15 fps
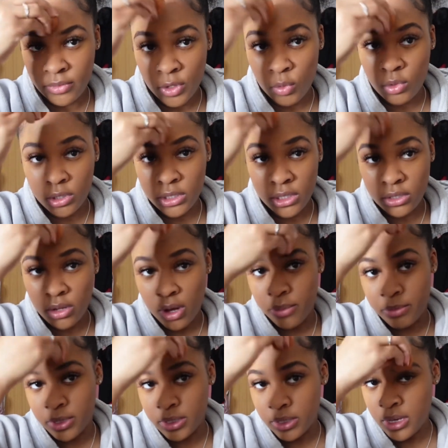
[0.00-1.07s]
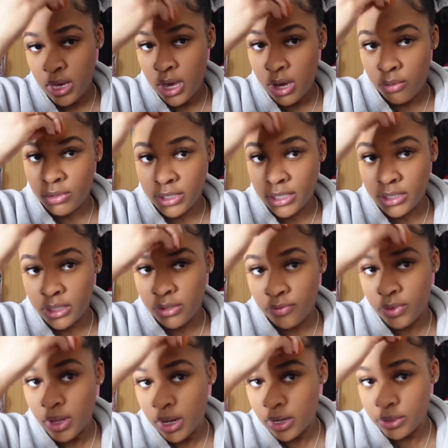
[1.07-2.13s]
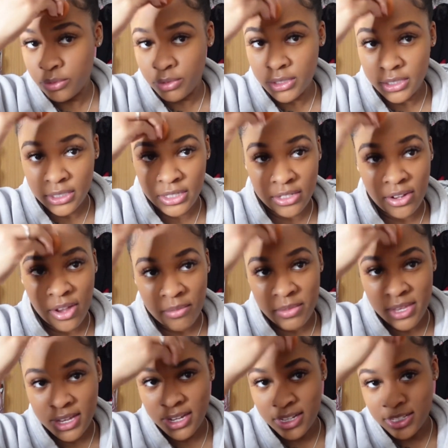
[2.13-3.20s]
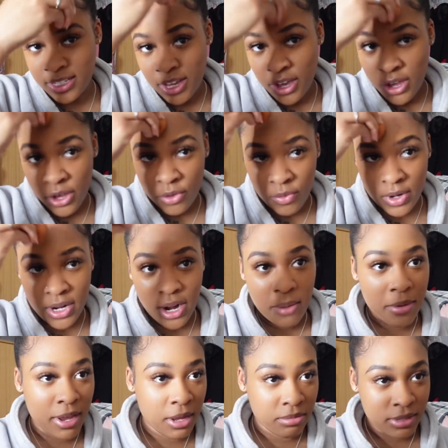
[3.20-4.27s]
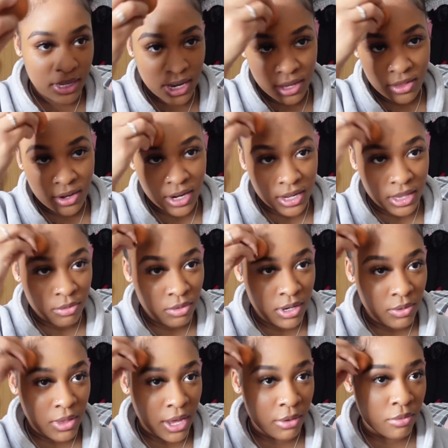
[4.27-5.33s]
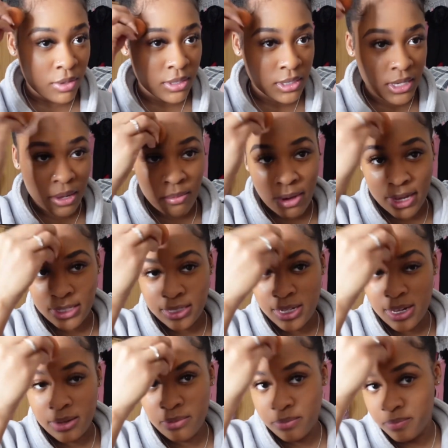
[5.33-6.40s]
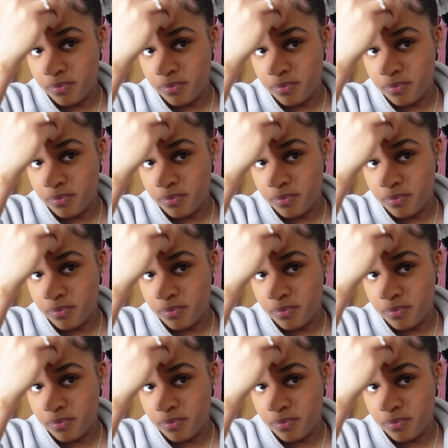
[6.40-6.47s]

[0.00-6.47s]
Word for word: what she taught me, which I should have blogged when she taught me because we did our makeup together and then we like went step by step.